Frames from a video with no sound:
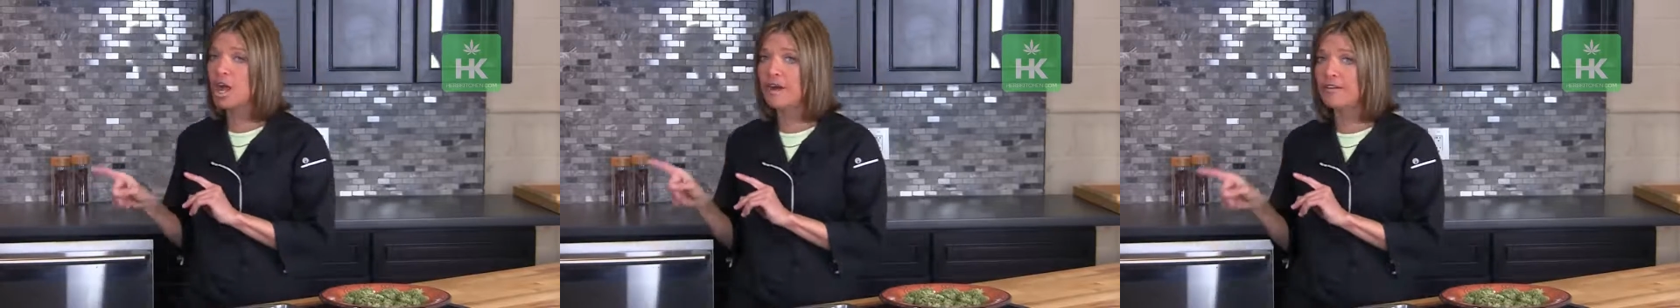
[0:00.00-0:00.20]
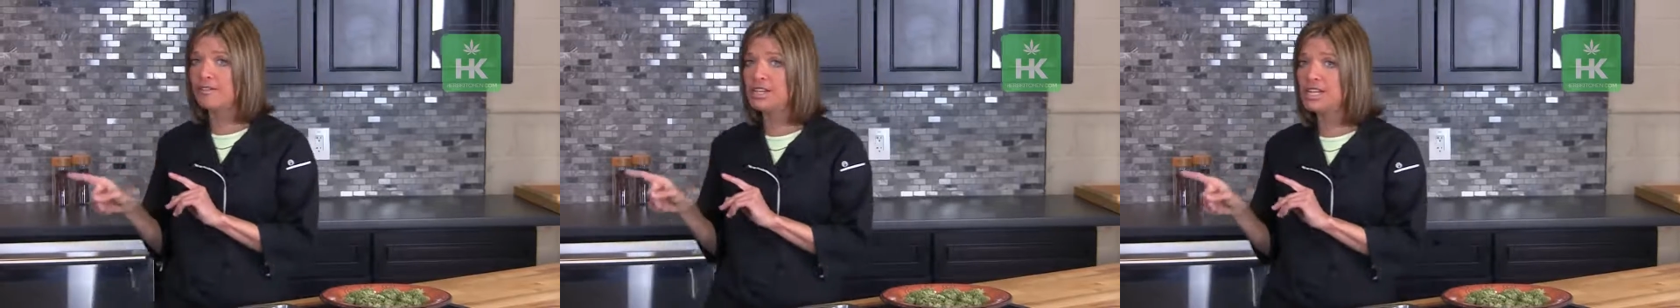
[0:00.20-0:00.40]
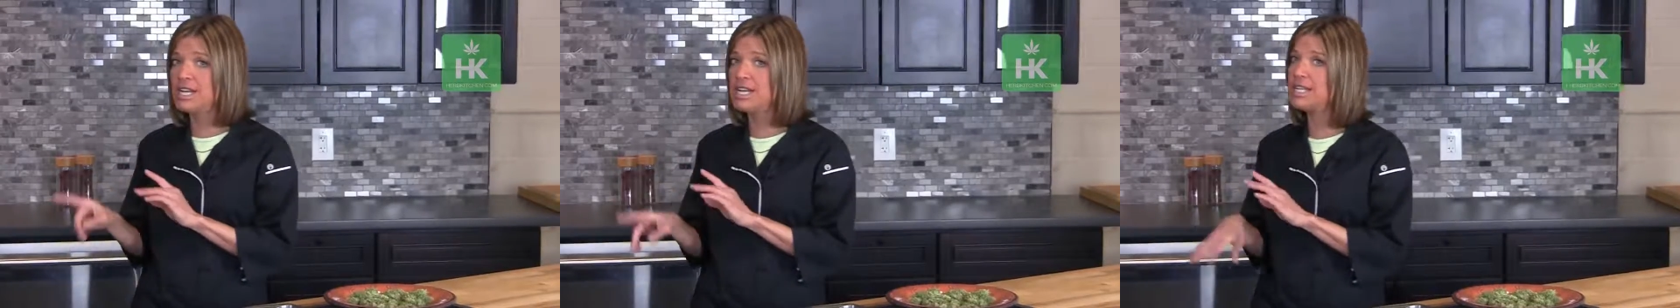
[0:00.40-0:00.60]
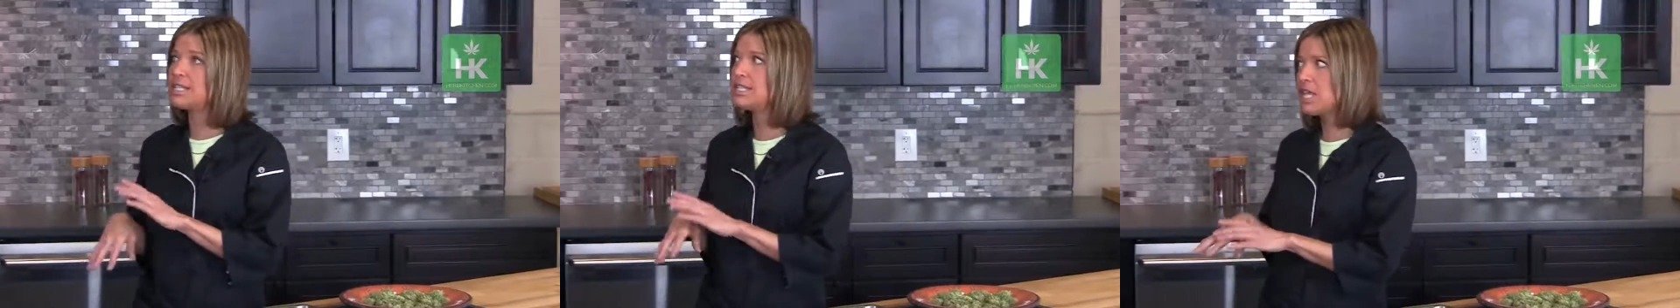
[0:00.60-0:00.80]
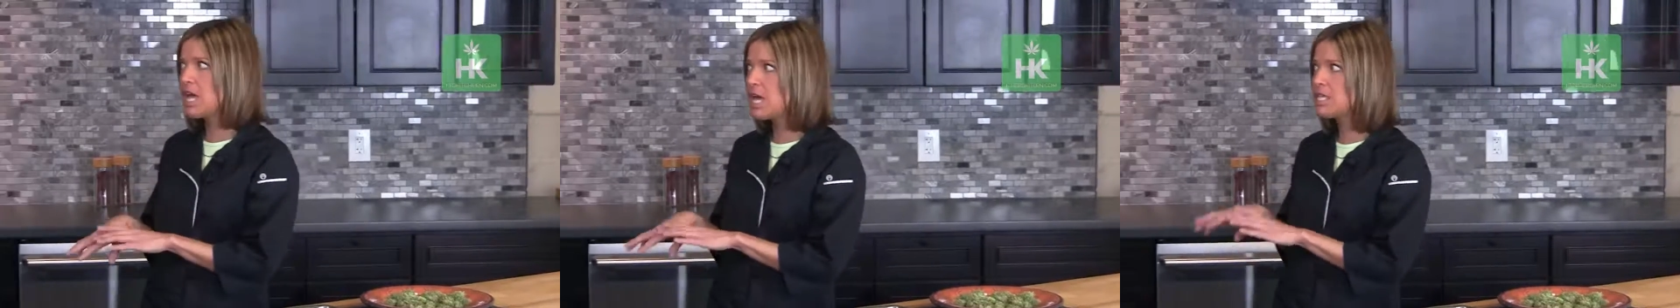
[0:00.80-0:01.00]
oven and
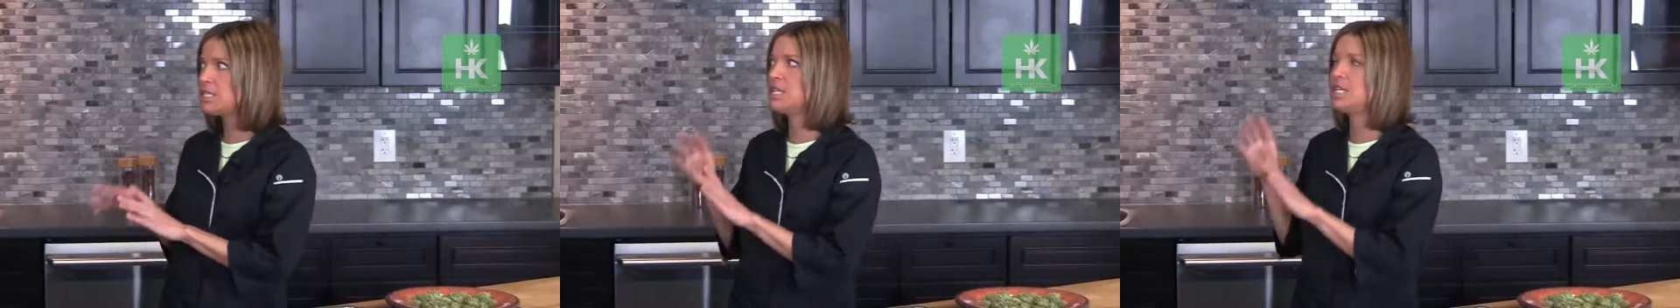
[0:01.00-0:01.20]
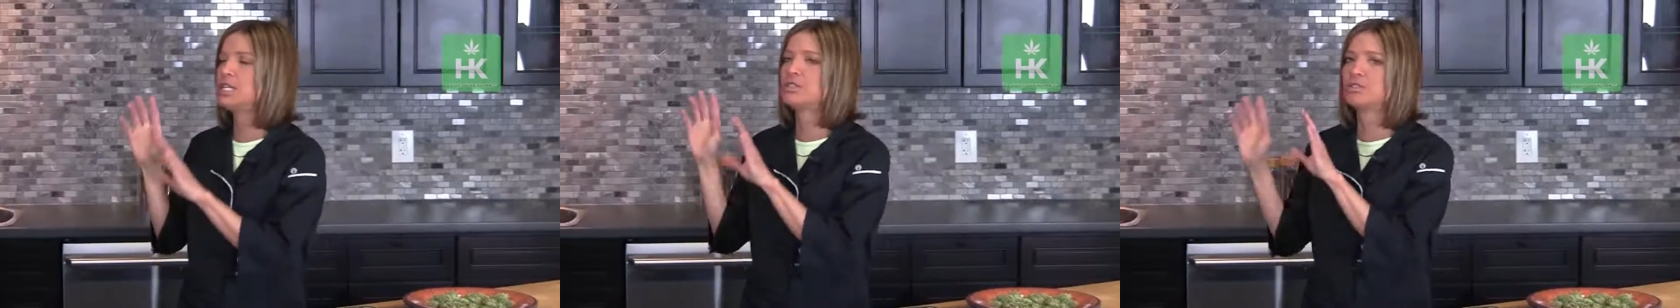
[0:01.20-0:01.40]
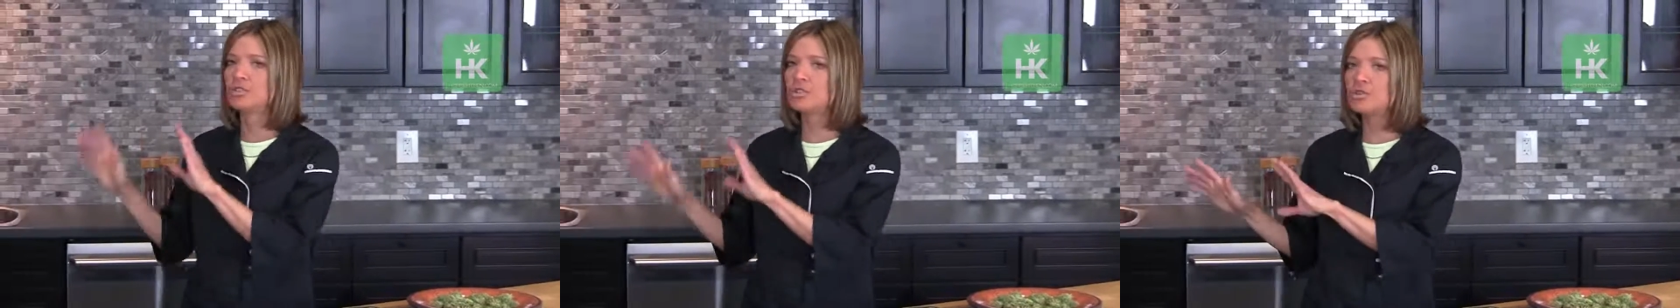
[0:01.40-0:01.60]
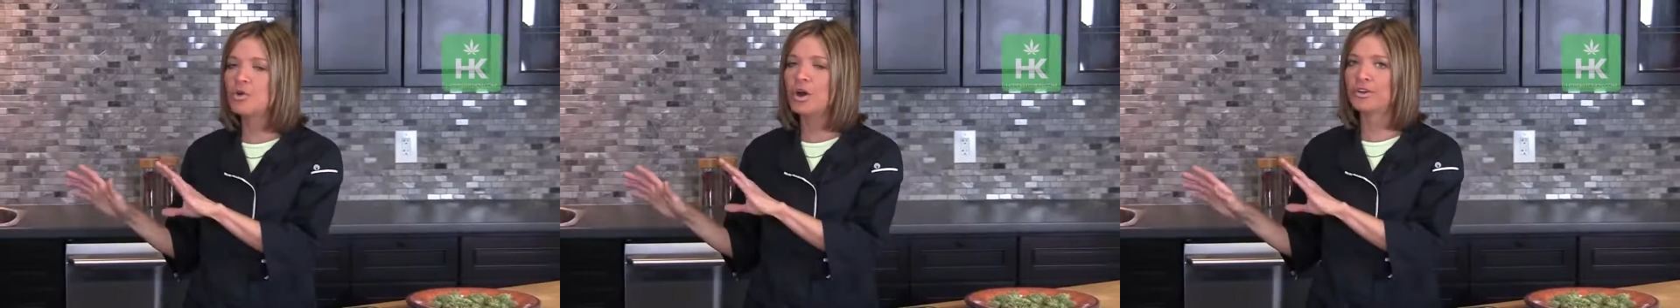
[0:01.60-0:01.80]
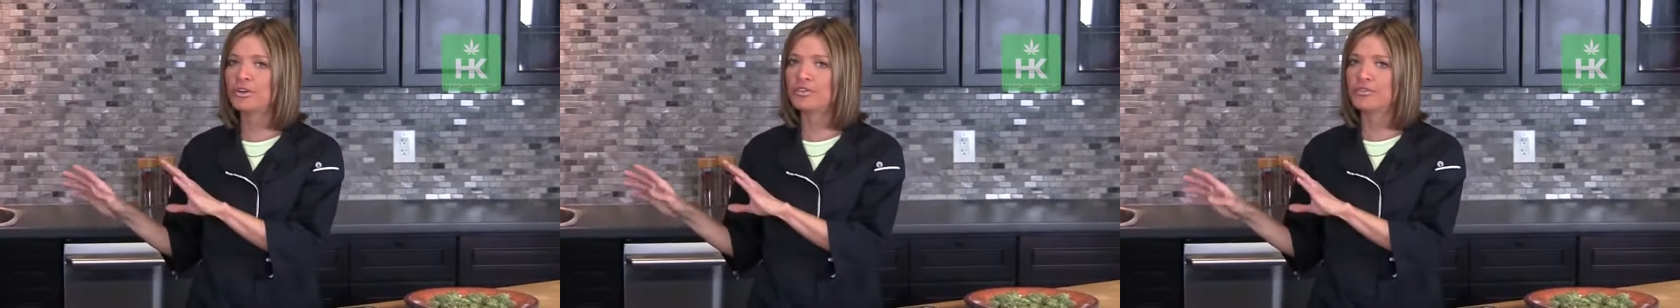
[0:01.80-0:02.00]
it says that it's
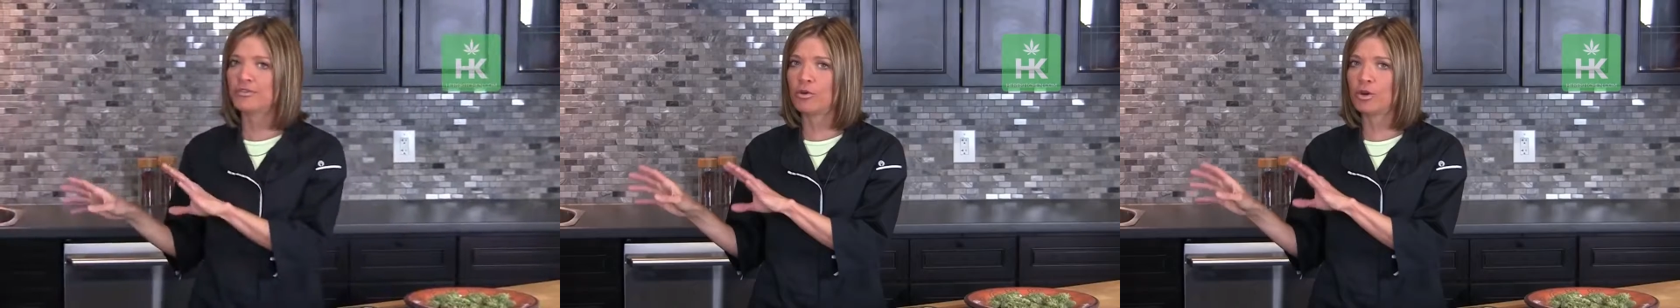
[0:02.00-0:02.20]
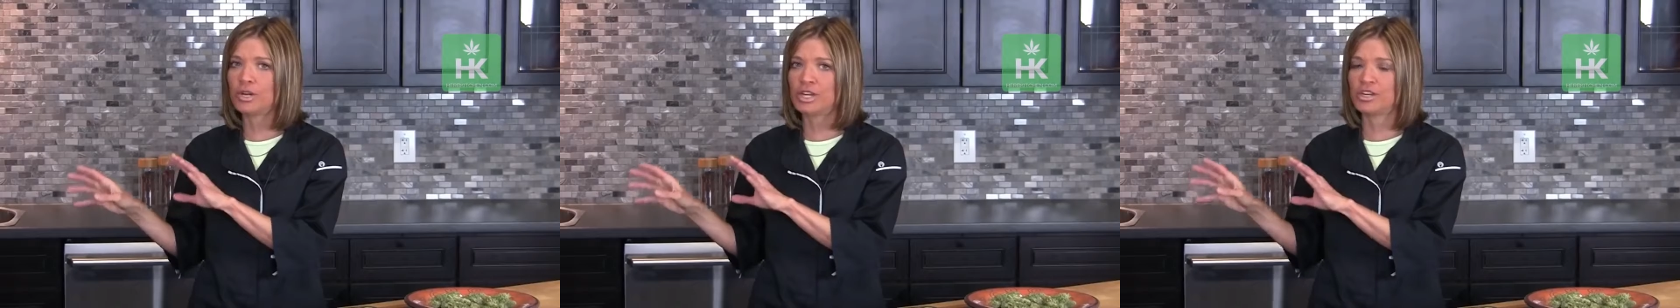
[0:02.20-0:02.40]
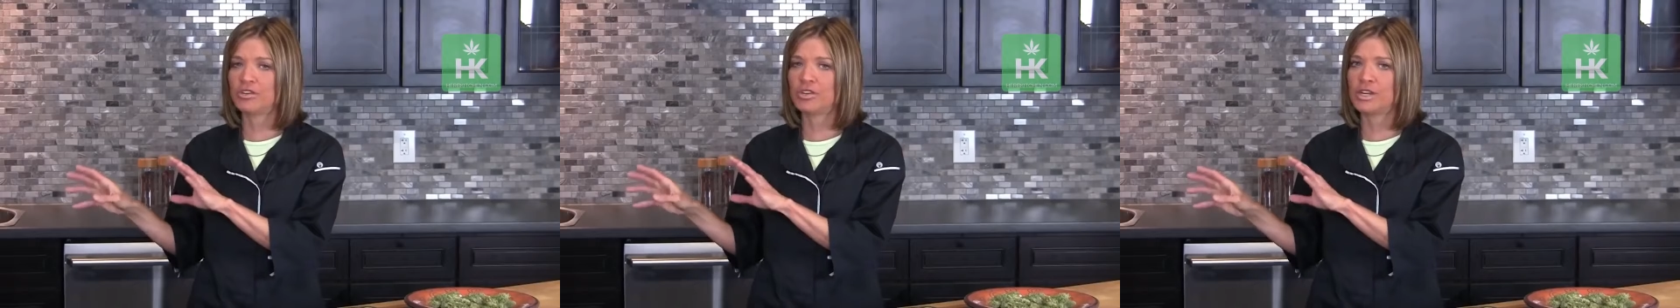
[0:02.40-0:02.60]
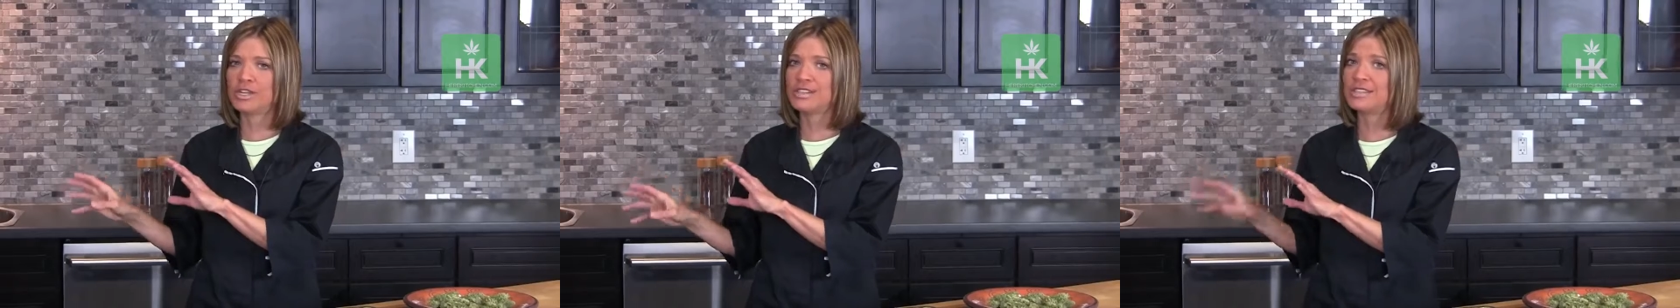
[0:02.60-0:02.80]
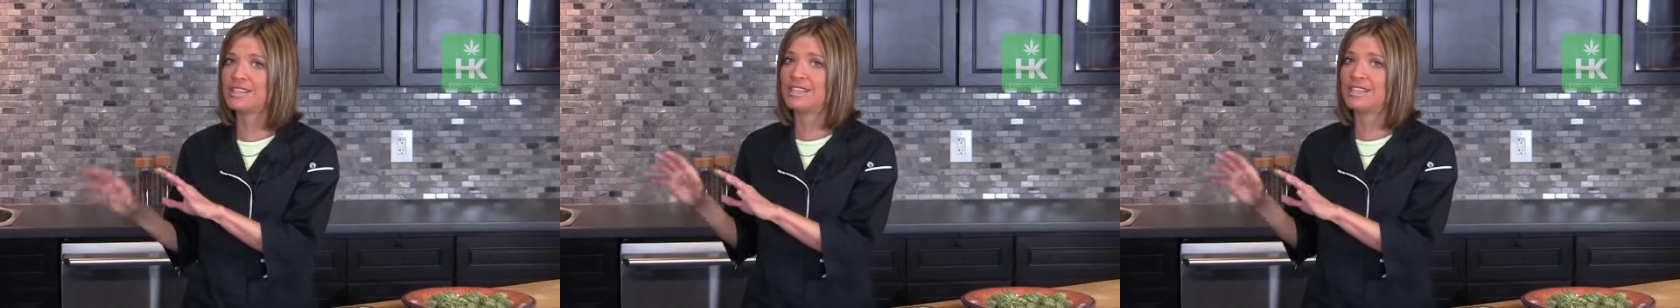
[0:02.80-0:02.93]
240 degrees,